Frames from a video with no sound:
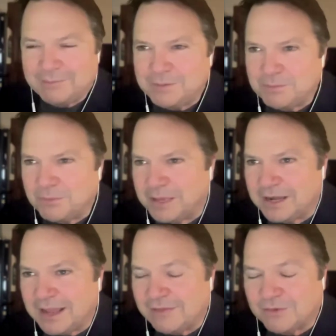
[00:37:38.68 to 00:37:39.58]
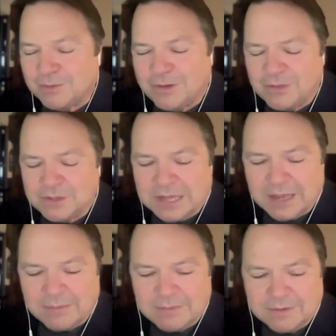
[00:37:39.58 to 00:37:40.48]
about people being after him all the
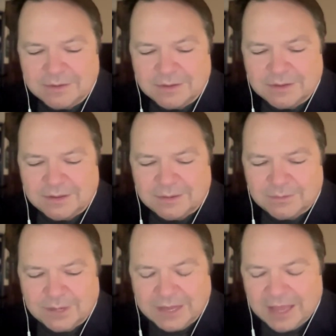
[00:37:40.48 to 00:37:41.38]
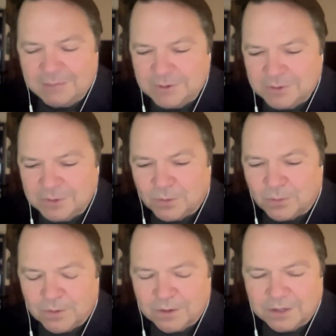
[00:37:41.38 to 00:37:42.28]
time. Well, he came to the
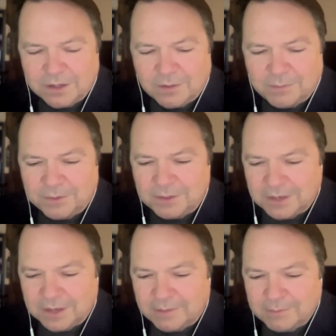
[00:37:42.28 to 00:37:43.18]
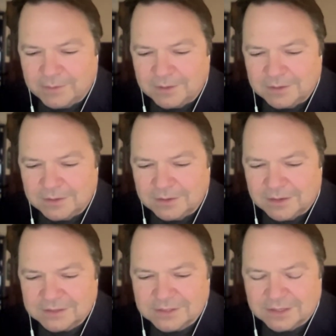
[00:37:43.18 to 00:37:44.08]
door and he opened it up, and
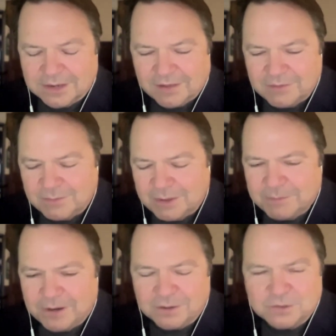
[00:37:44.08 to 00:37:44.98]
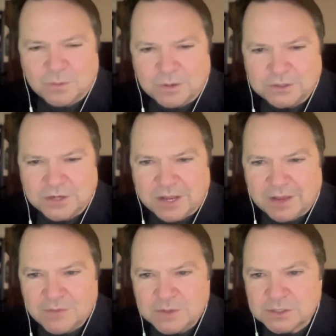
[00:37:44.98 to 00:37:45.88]
I said, "Alvin, my parents wanted you to
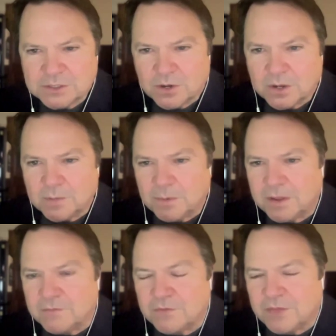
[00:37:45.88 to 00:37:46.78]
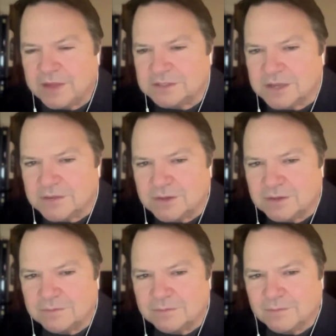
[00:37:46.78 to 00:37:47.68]
have this turkey plate for
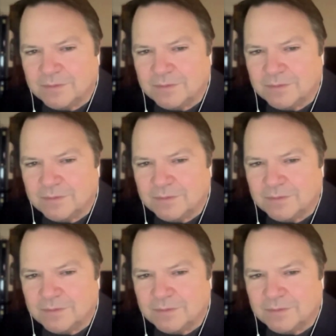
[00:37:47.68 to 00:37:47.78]
Thanksgiving."